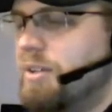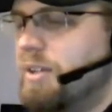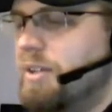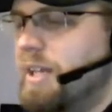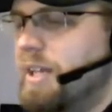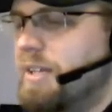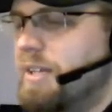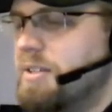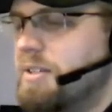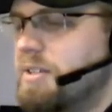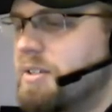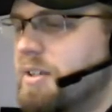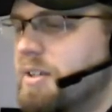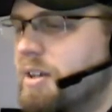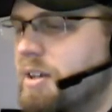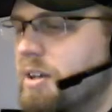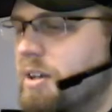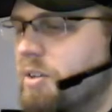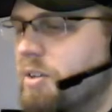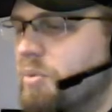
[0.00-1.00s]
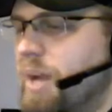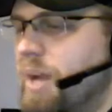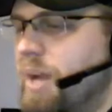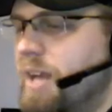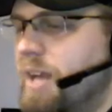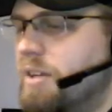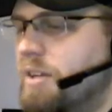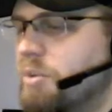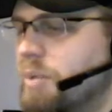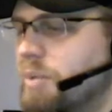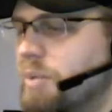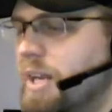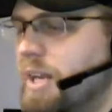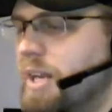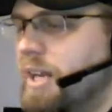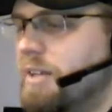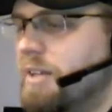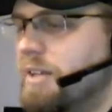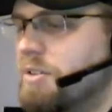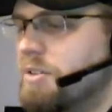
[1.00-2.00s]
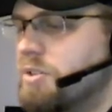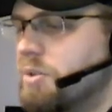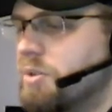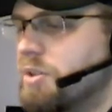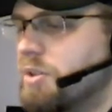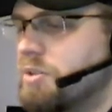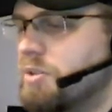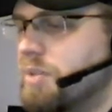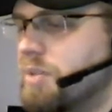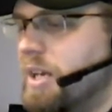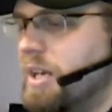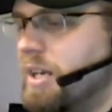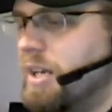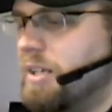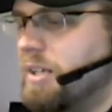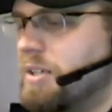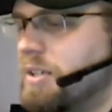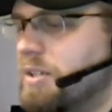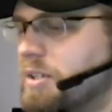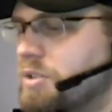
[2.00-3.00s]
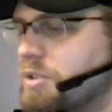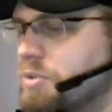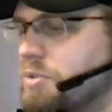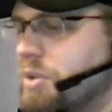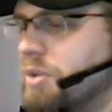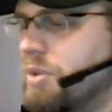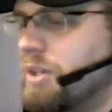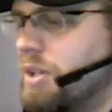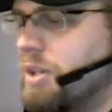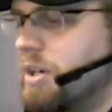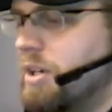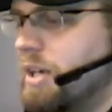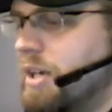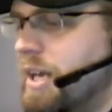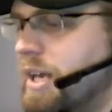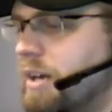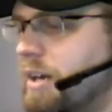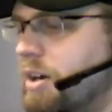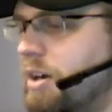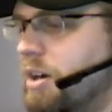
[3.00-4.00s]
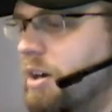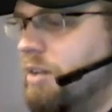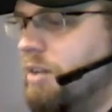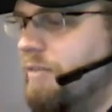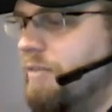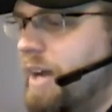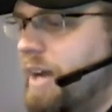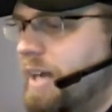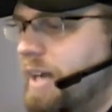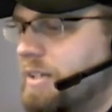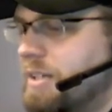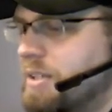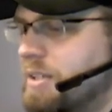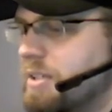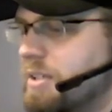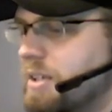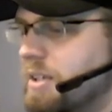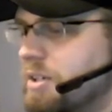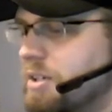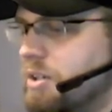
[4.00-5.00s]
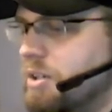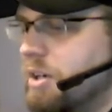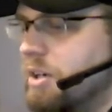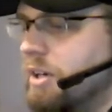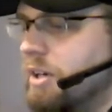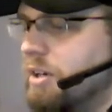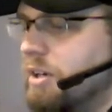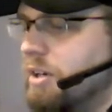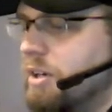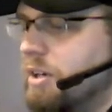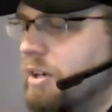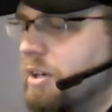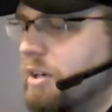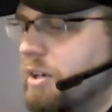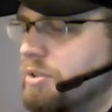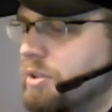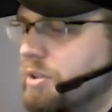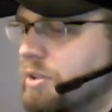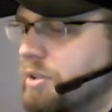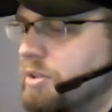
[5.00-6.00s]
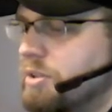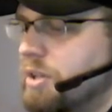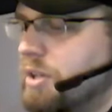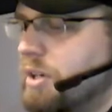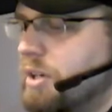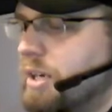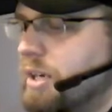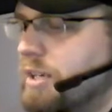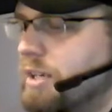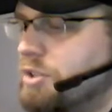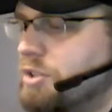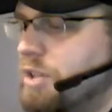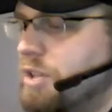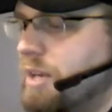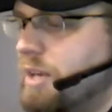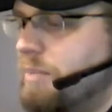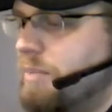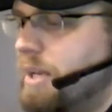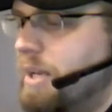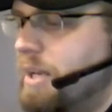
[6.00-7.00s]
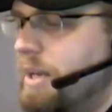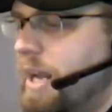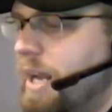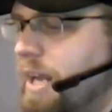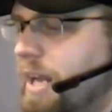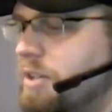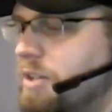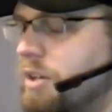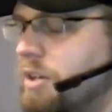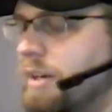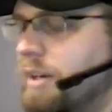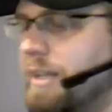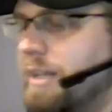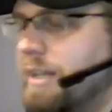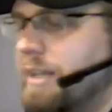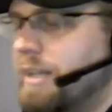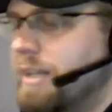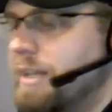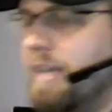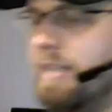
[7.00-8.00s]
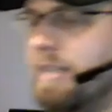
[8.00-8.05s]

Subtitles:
The problem with this card when it first came out in regular formats is there has to be one of each in play, otherwise all of